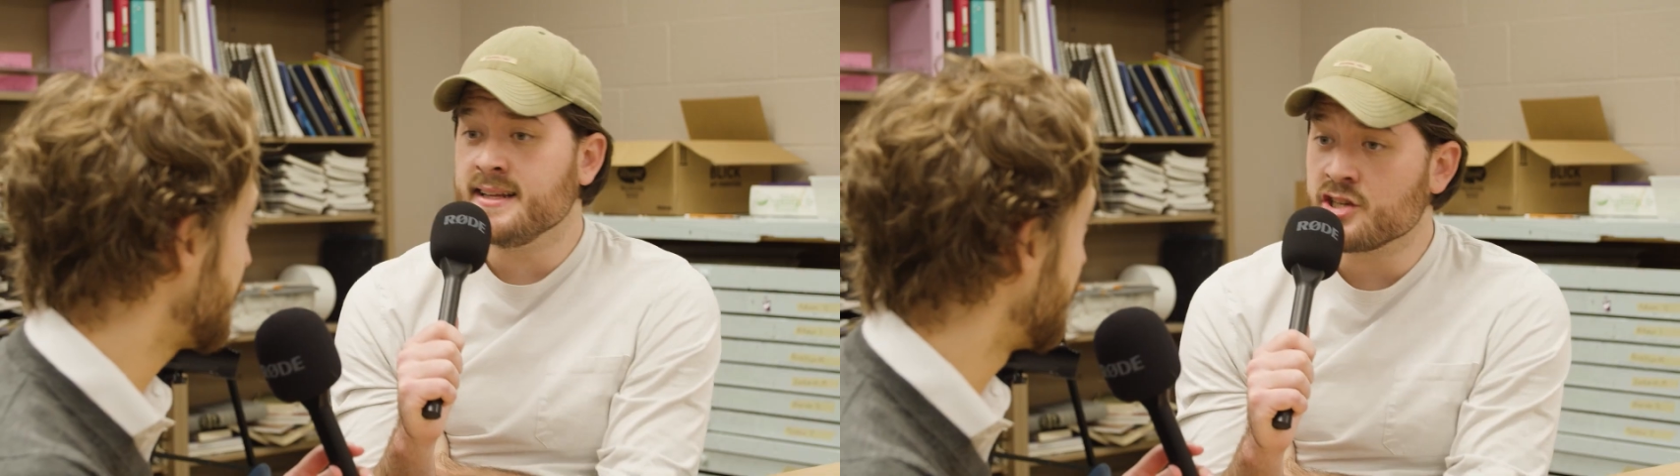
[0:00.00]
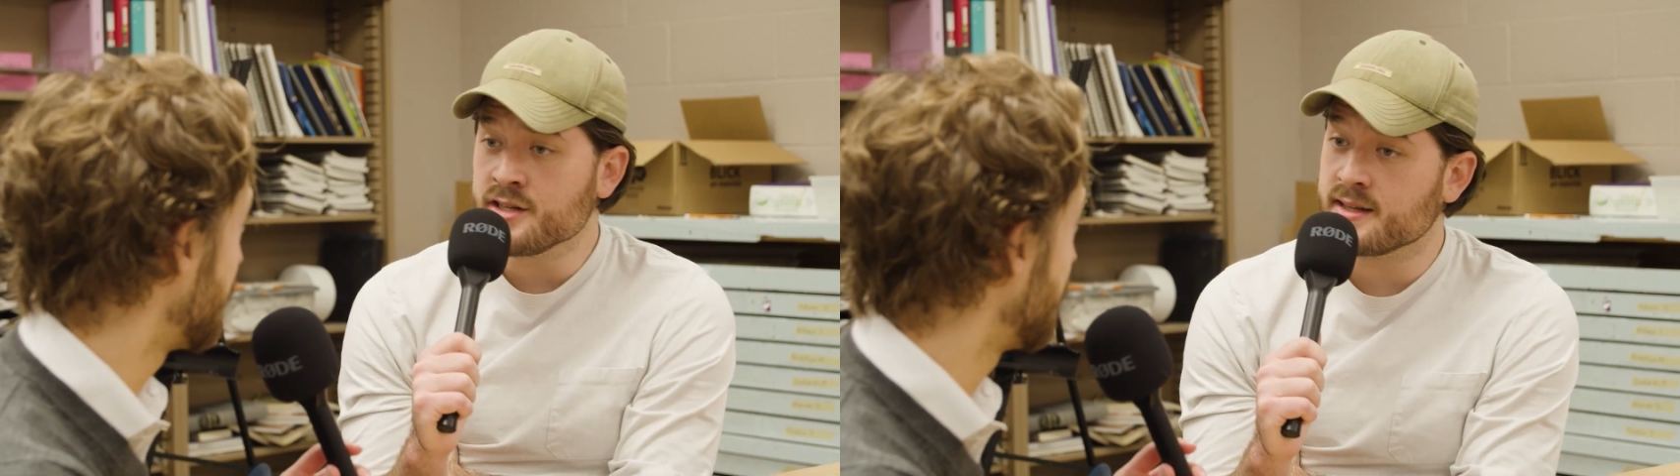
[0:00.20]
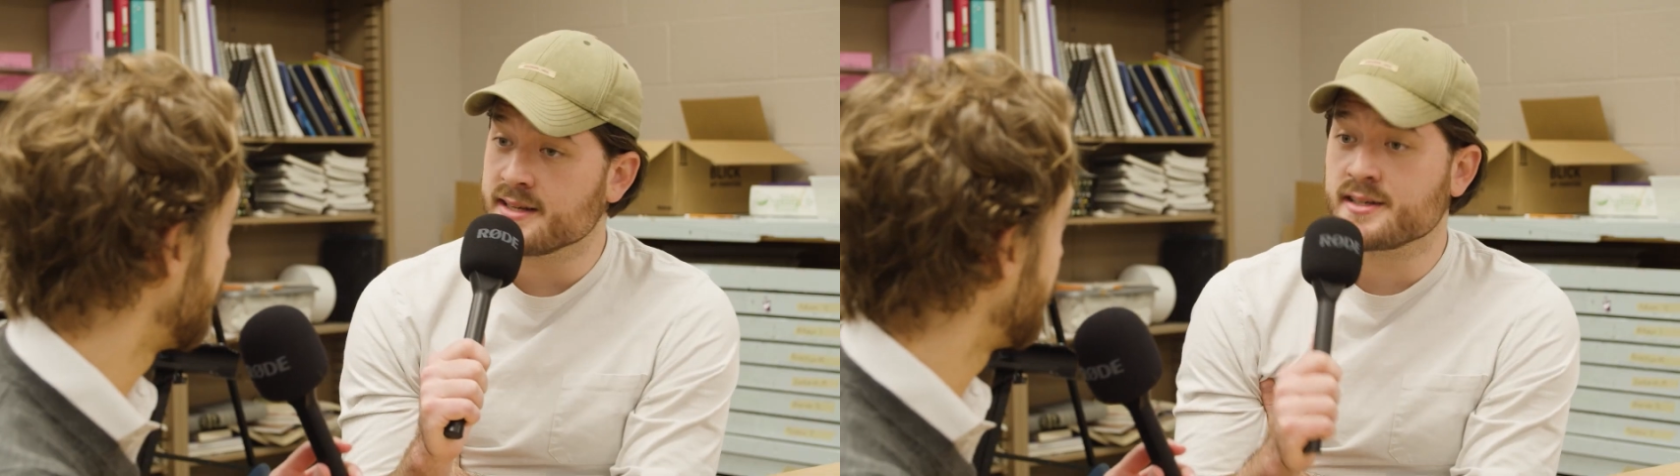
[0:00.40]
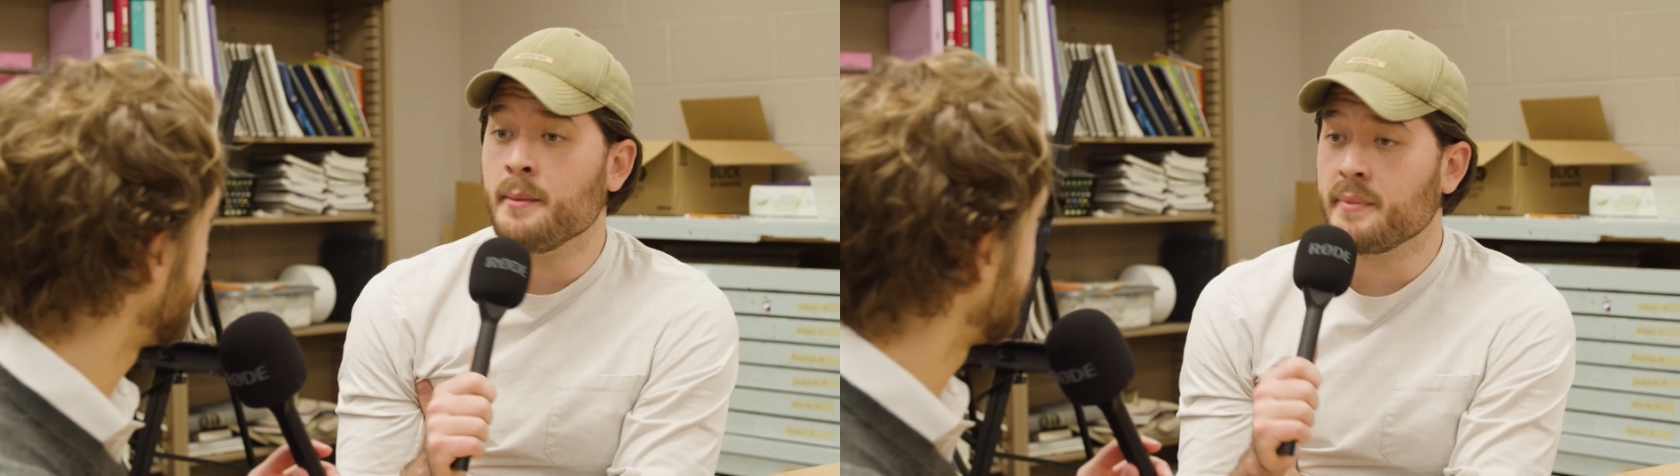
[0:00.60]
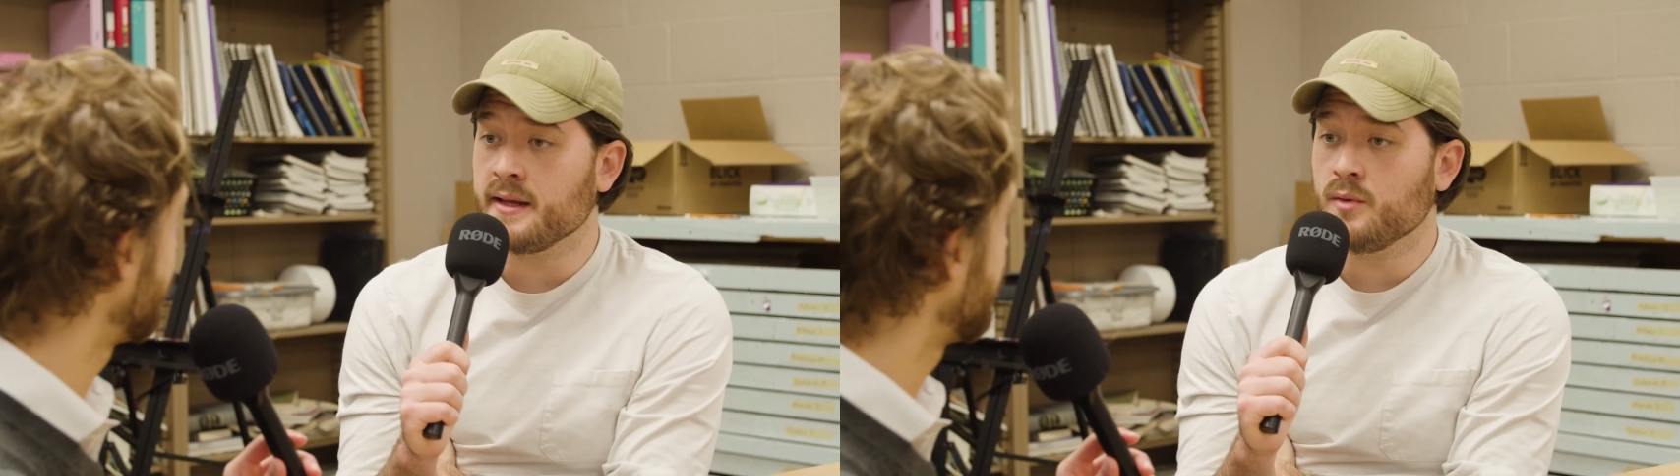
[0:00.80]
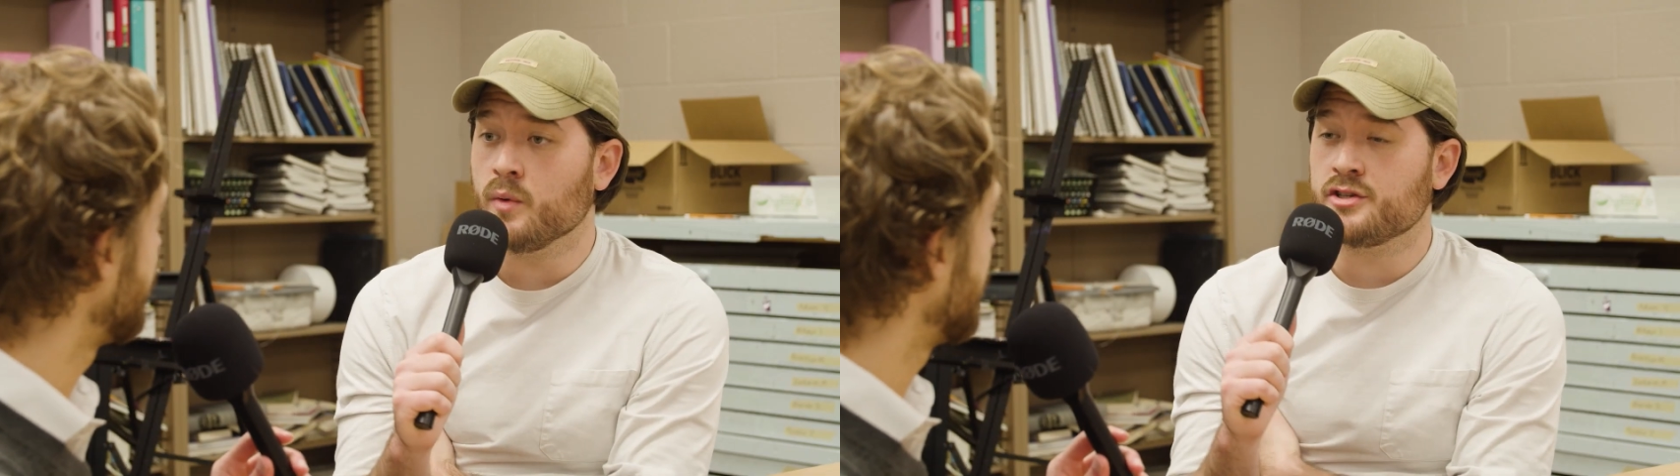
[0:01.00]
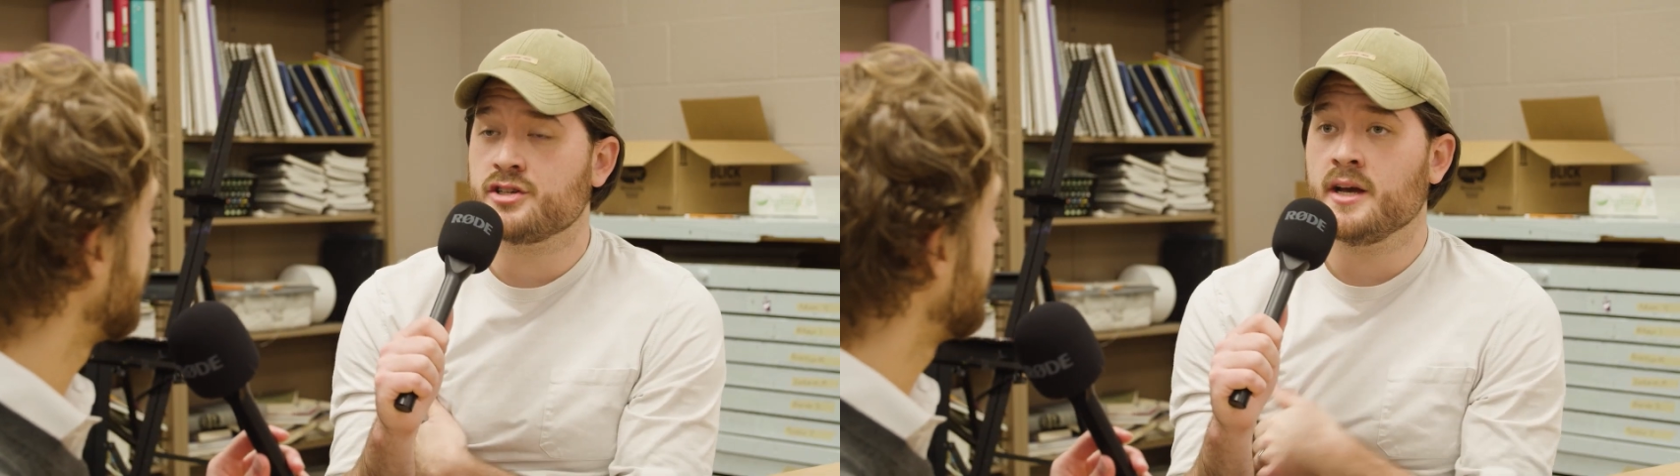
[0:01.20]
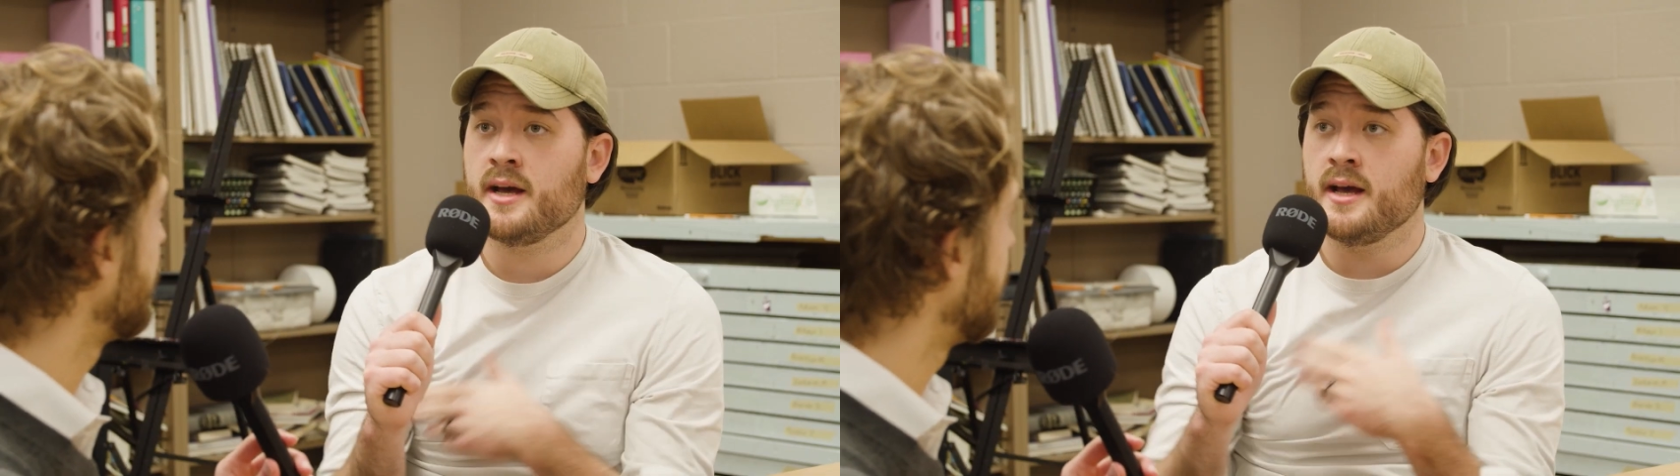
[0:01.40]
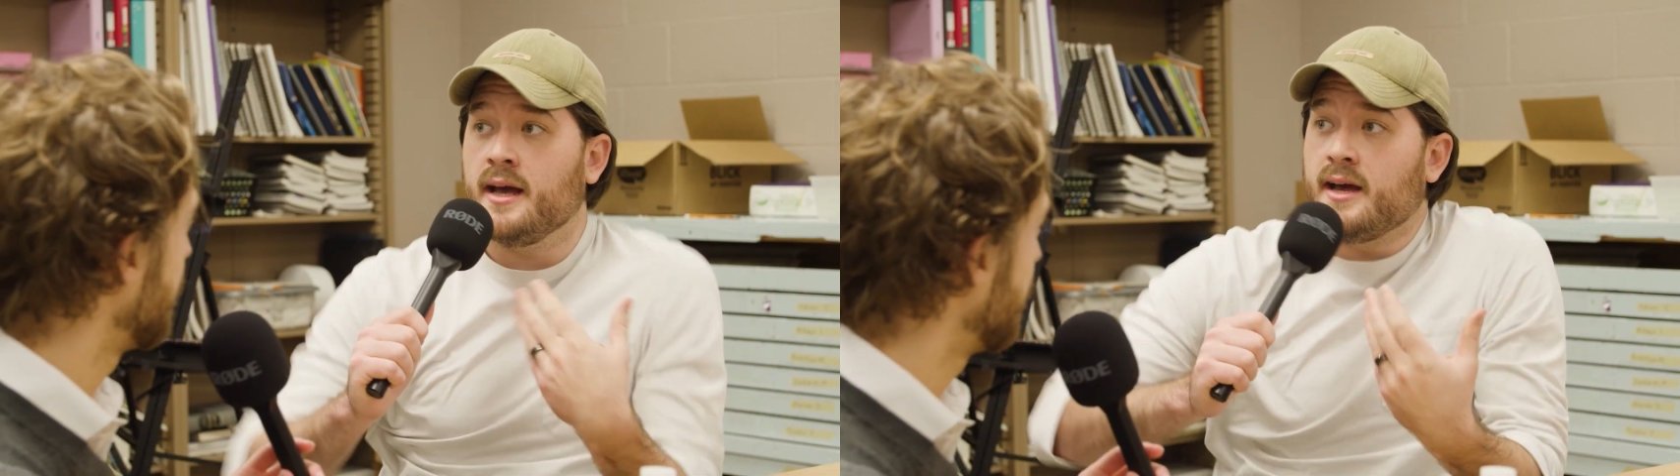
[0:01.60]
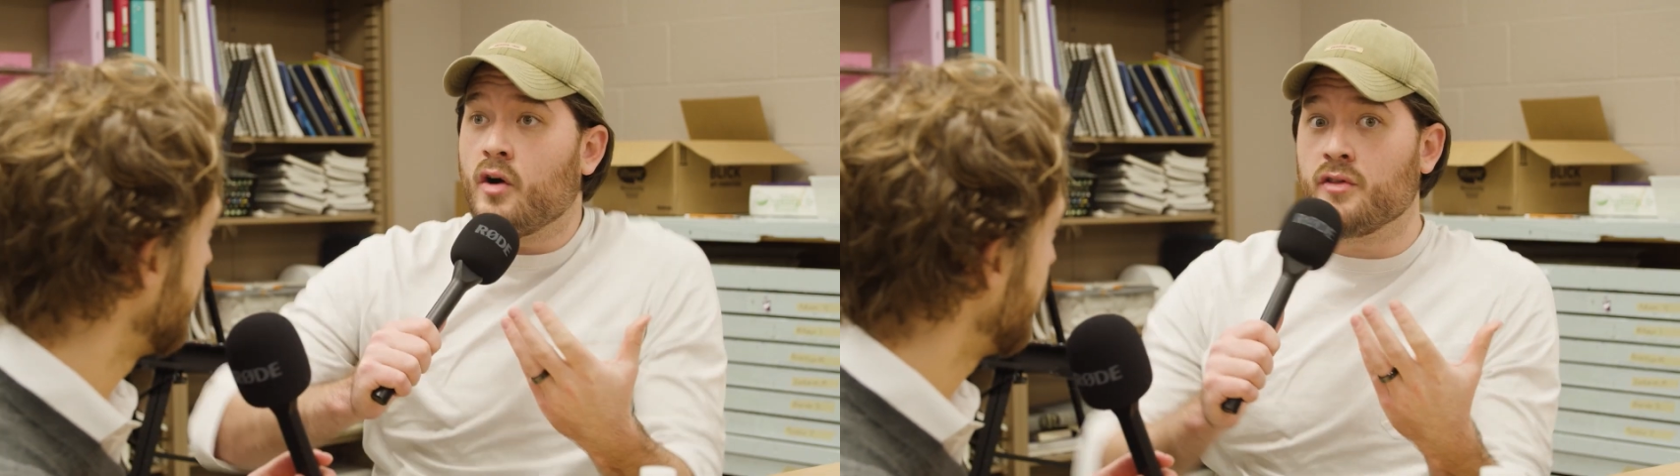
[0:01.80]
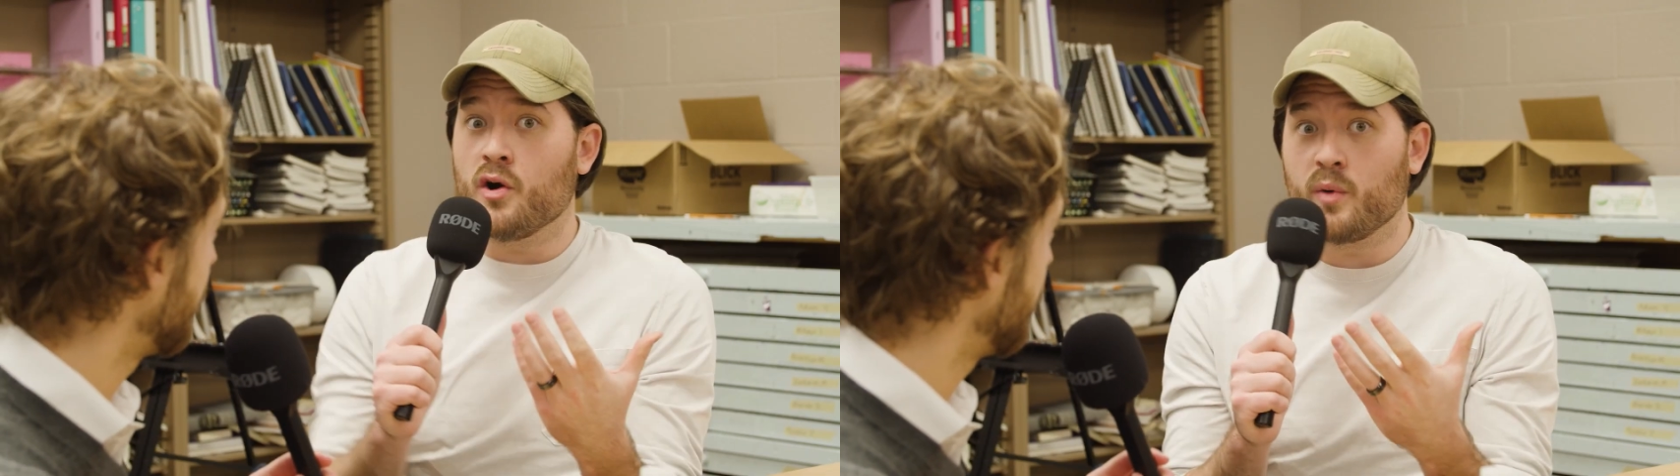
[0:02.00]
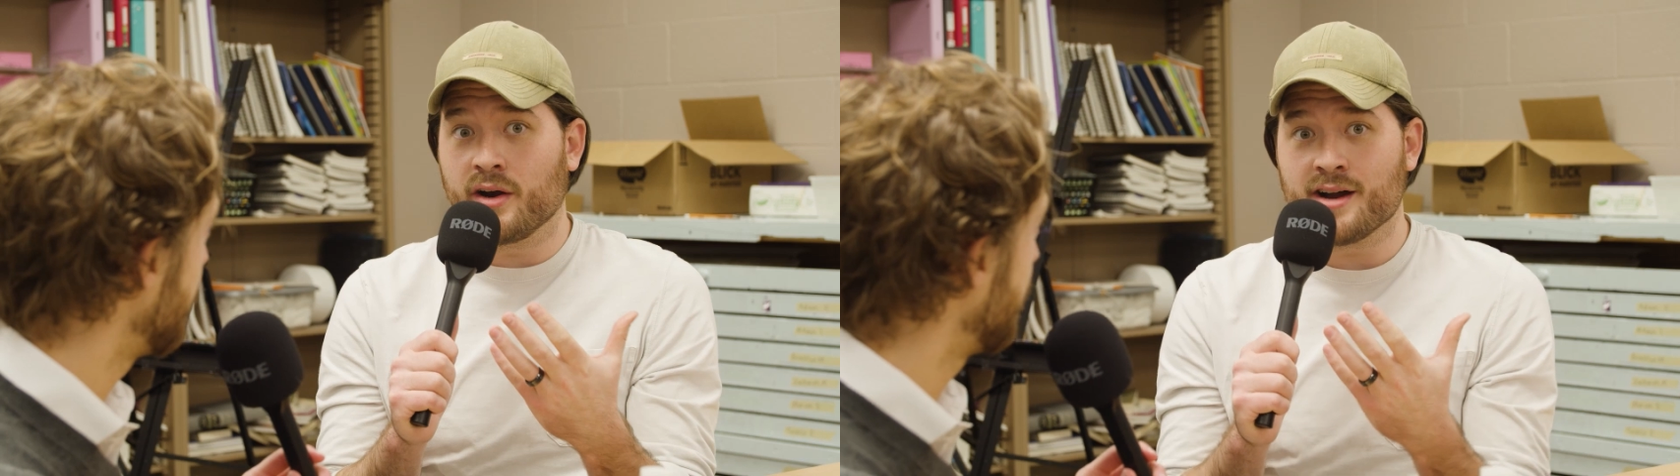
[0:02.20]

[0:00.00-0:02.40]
addition to this company, which, although we are